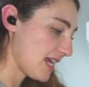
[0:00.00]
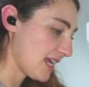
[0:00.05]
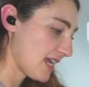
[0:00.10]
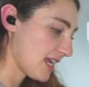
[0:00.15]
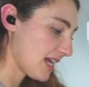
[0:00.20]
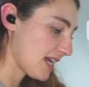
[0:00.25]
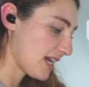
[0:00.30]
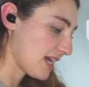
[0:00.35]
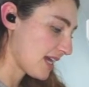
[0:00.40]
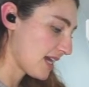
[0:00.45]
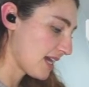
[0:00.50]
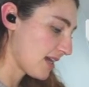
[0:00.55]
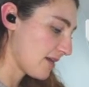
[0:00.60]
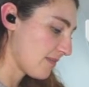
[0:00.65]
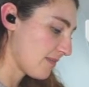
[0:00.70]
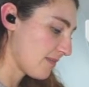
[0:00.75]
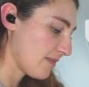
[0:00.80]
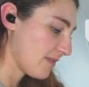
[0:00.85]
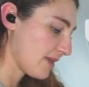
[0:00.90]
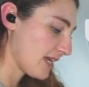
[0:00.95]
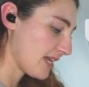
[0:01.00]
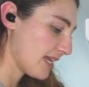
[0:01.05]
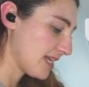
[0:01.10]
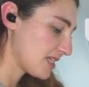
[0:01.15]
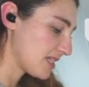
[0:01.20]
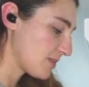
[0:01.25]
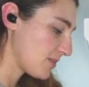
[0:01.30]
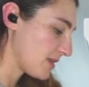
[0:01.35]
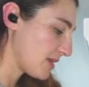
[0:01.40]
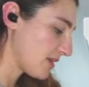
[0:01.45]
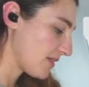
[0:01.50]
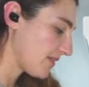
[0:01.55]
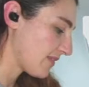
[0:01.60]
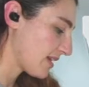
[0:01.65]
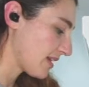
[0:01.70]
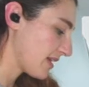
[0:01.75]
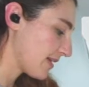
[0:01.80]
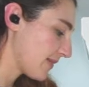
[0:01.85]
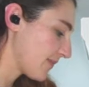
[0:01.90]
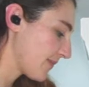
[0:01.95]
a little bit of a